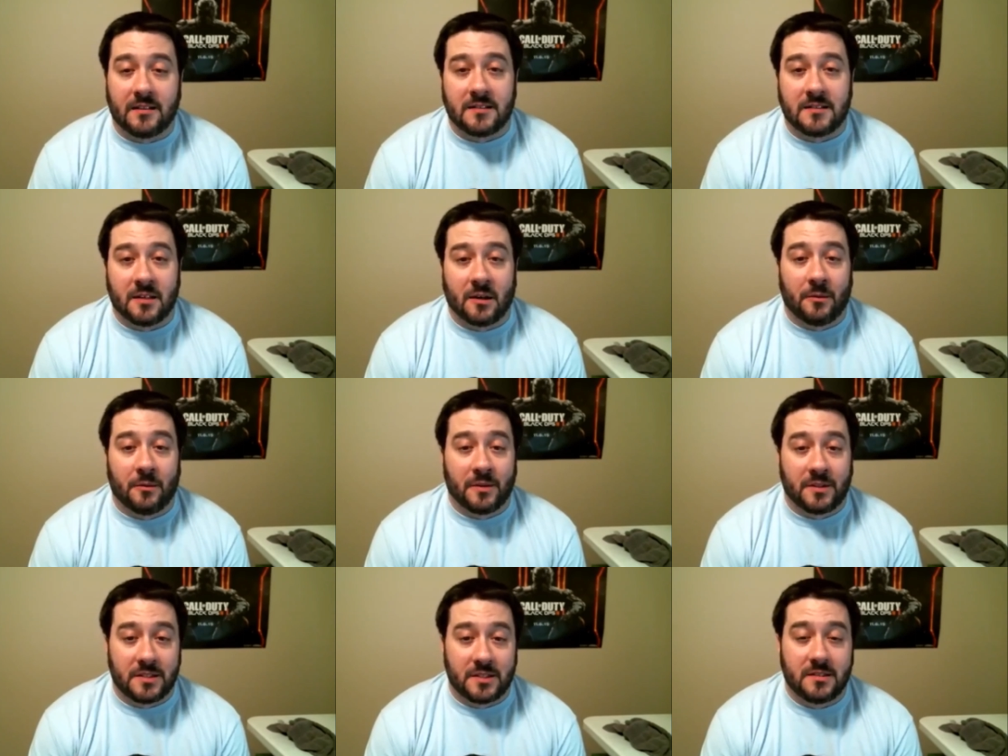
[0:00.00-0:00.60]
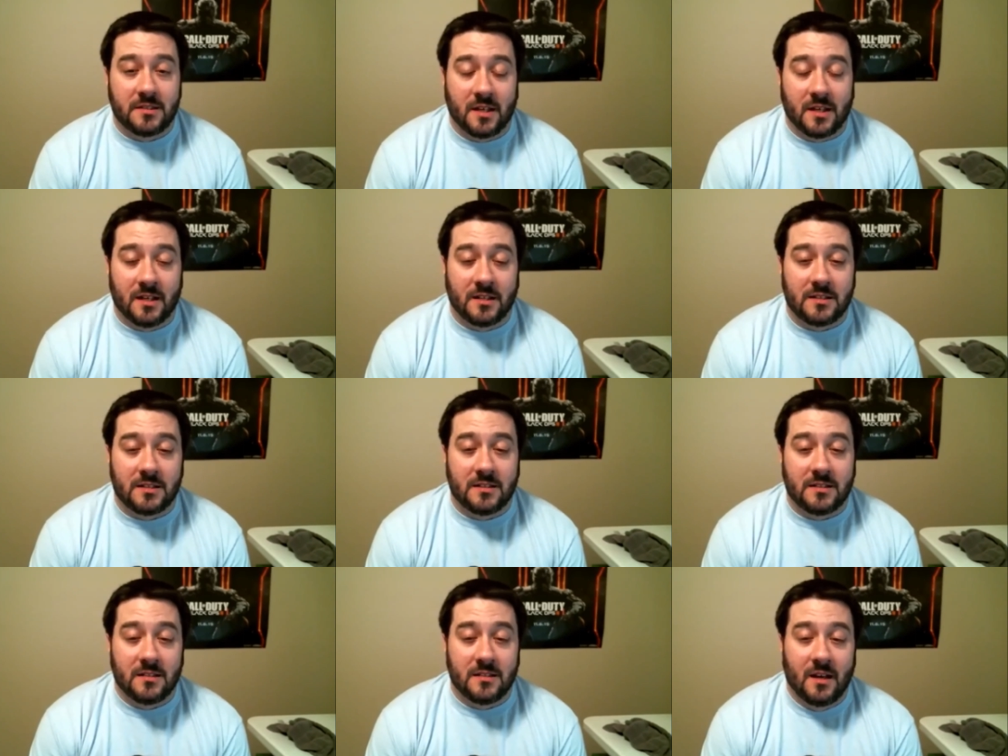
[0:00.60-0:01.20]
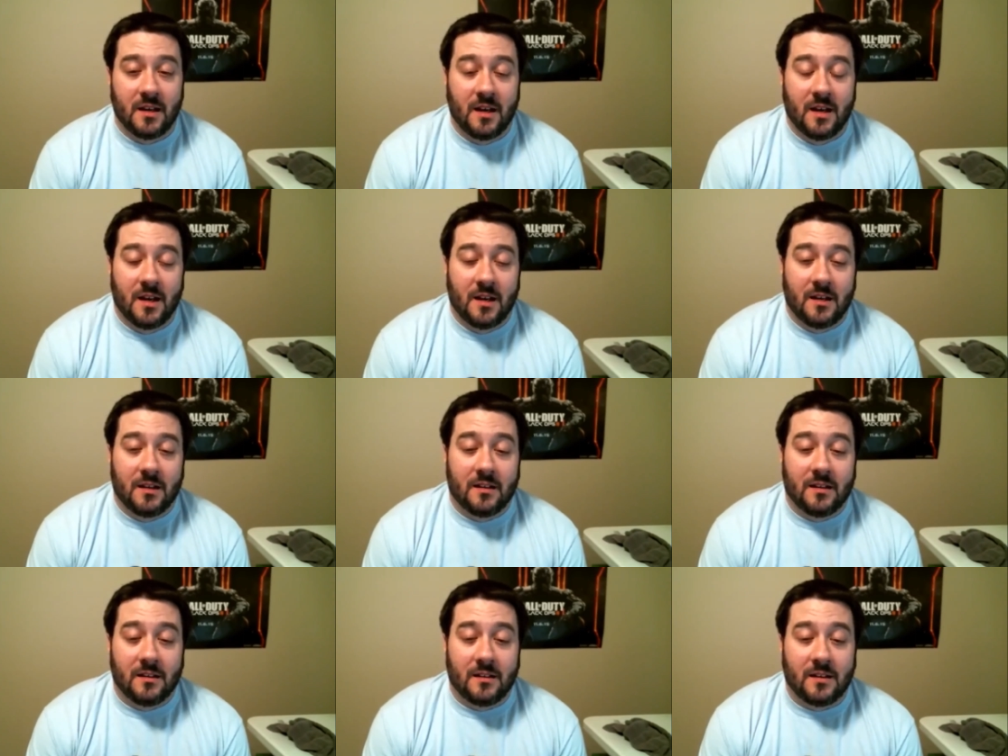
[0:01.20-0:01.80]
So it's
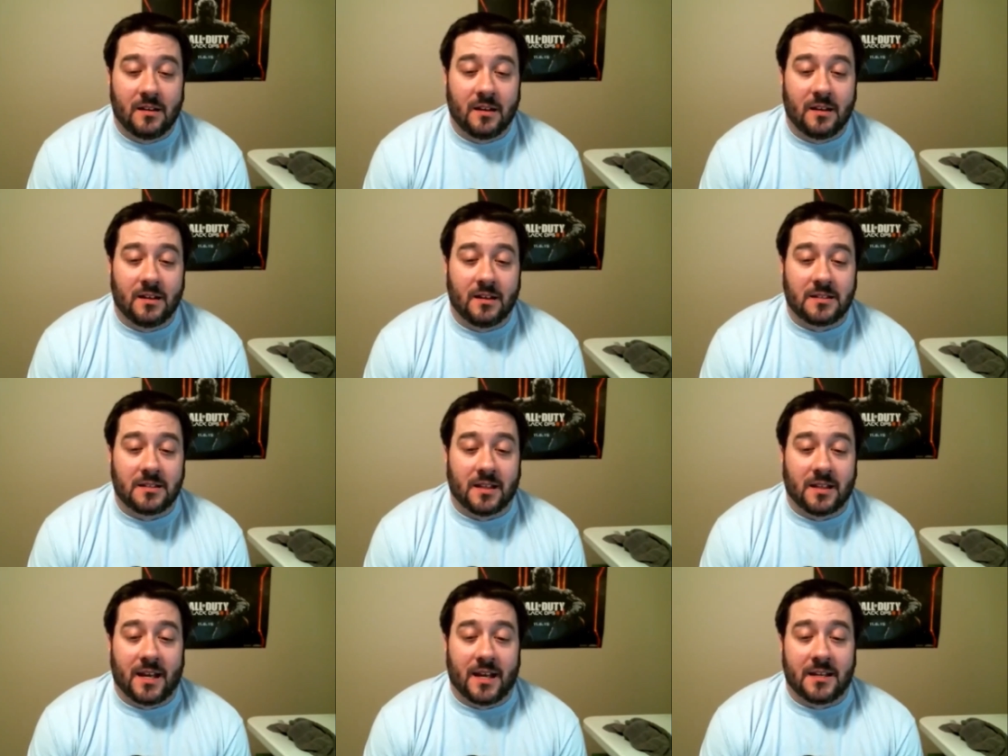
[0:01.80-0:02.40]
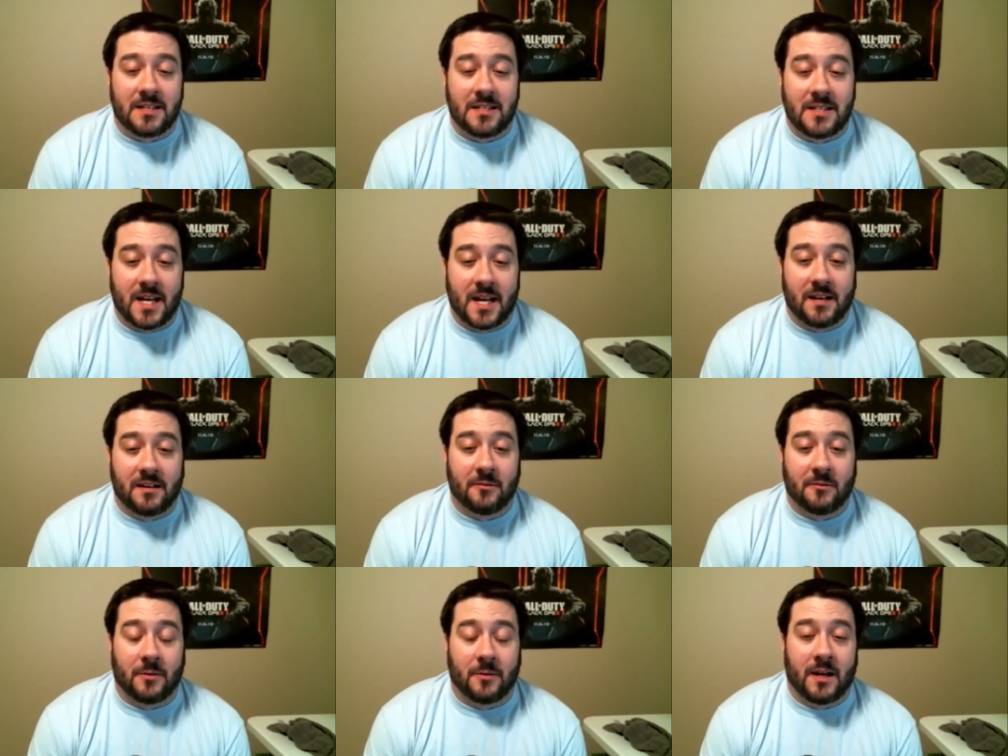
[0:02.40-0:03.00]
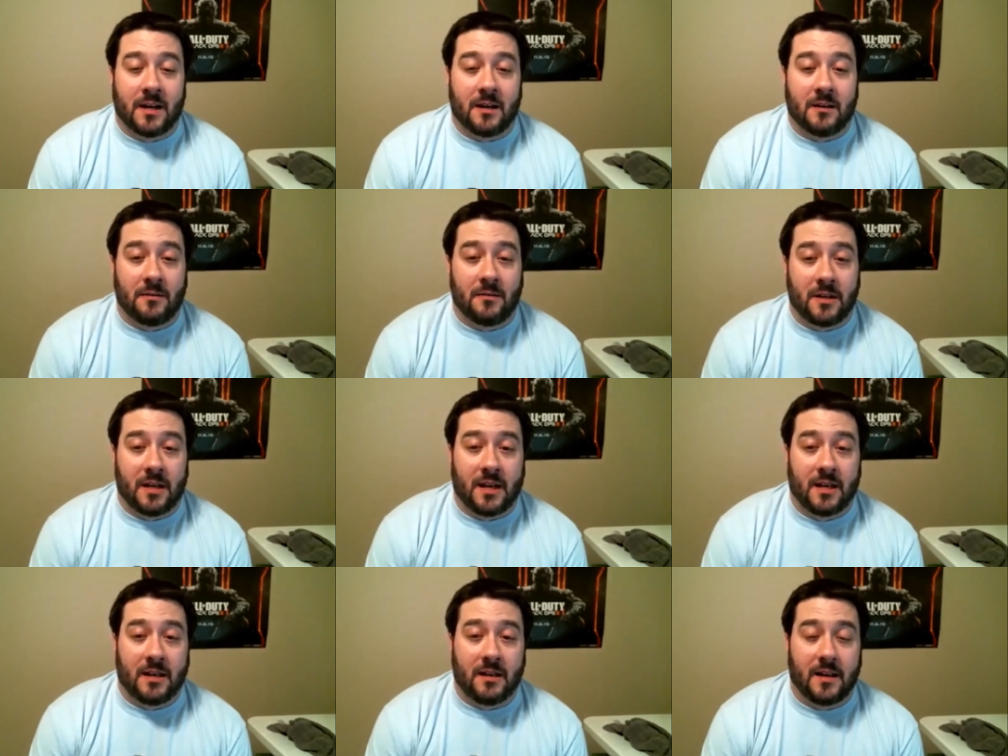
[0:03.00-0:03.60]
a lot of standing around
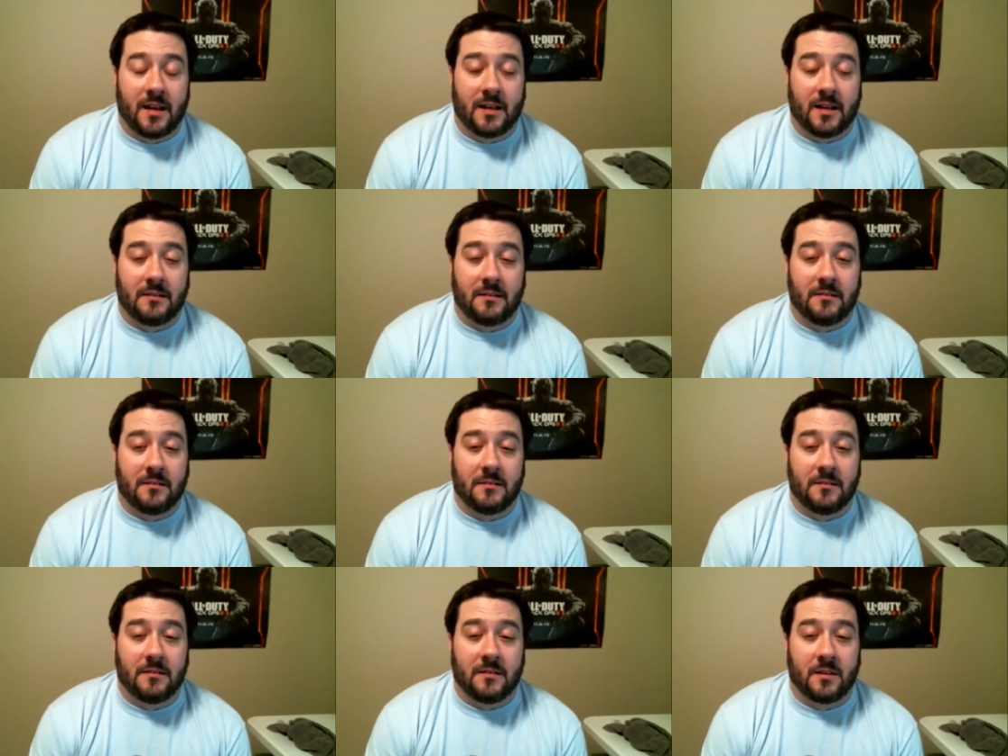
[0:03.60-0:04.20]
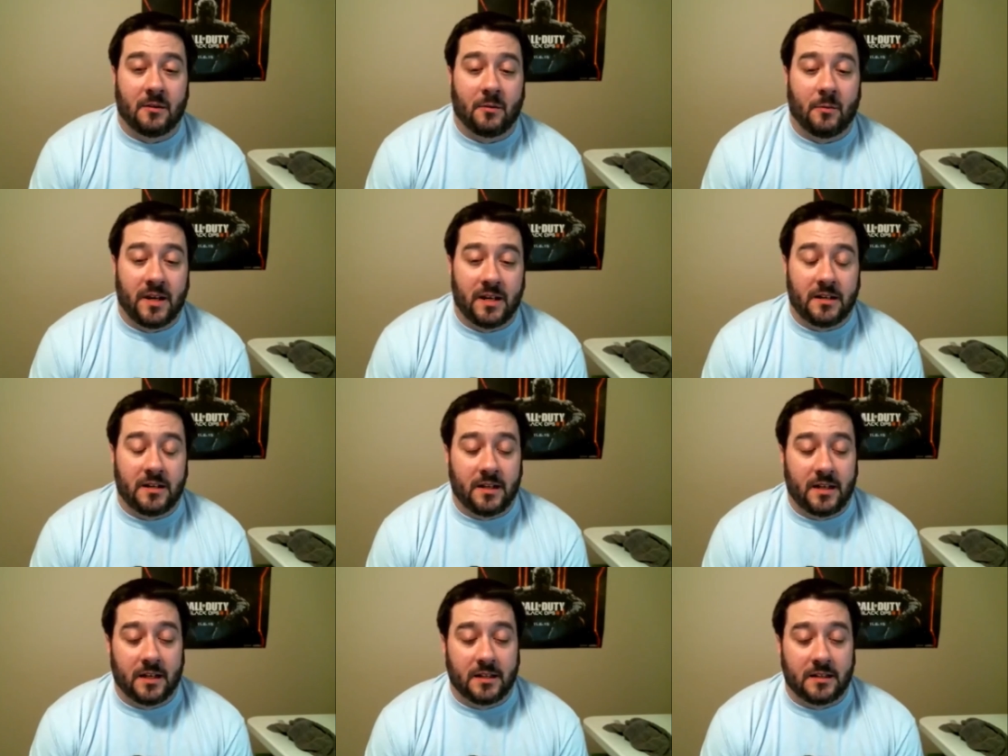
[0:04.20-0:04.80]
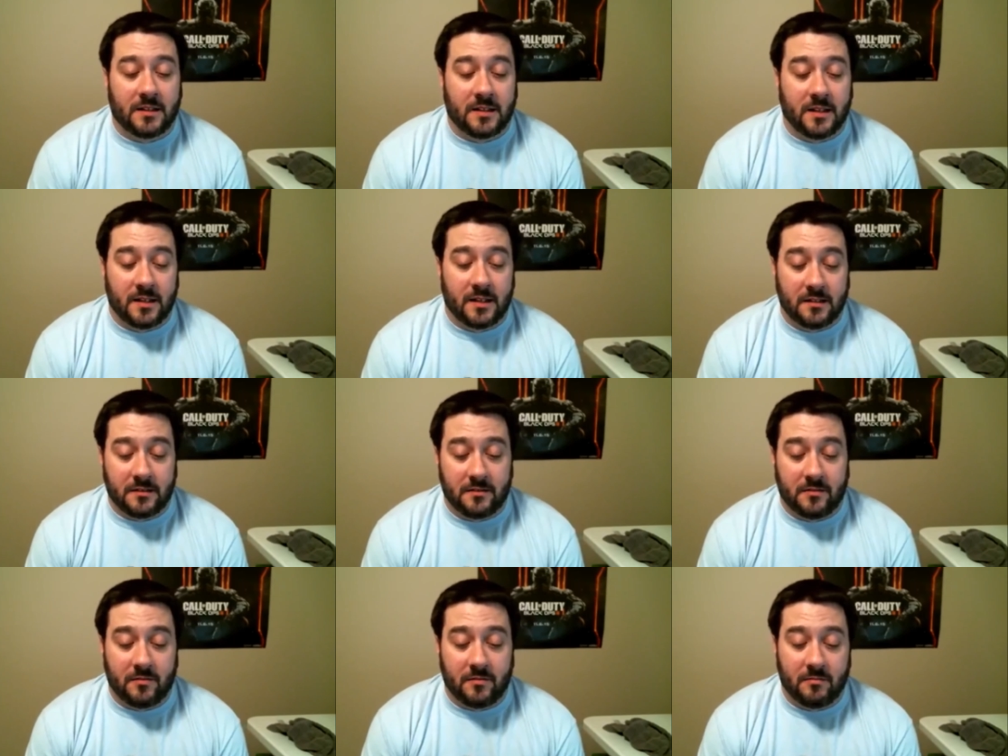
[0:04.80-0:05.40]
and waiting to get
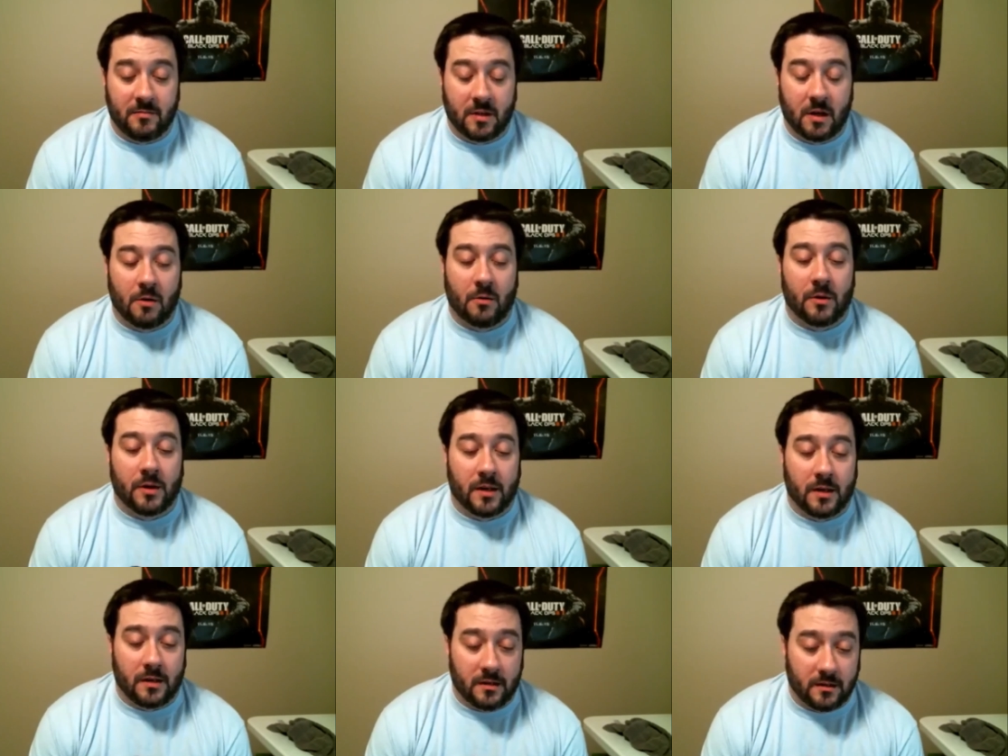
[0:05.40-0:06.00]
things going.